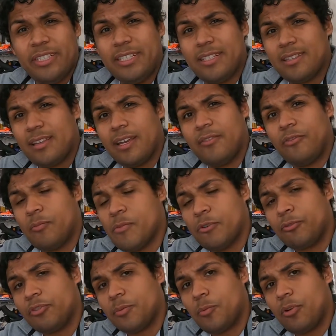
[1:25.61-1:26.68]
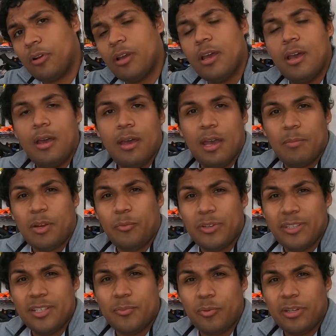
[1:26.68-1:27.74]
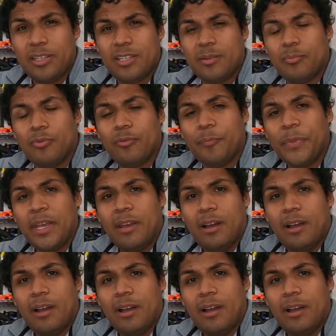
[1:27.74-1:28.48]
dislike for motorsport, and my reason is pretty simple.